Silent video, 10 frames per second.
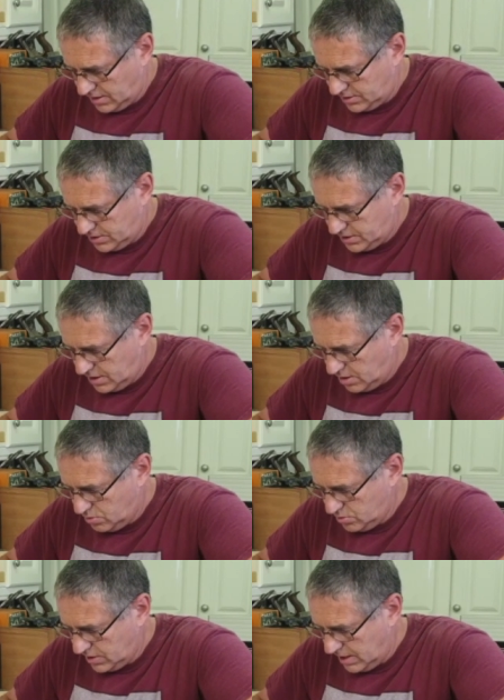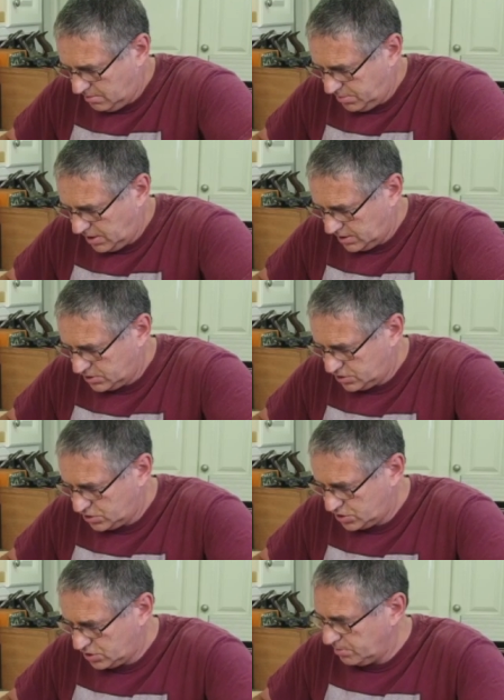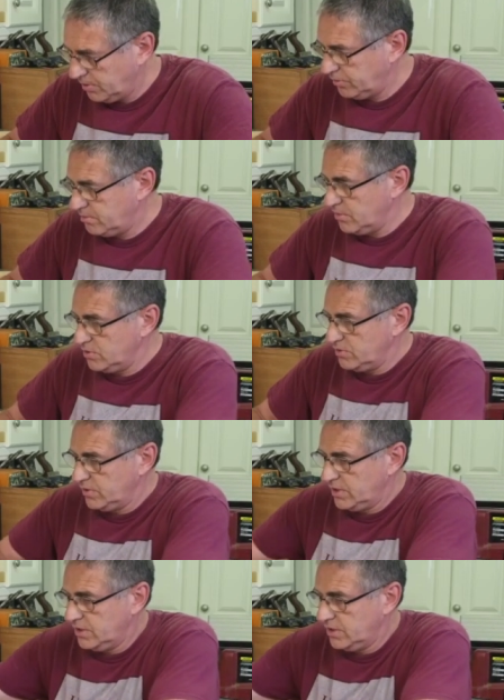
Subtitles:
Just hold that in place, just stop it from moving.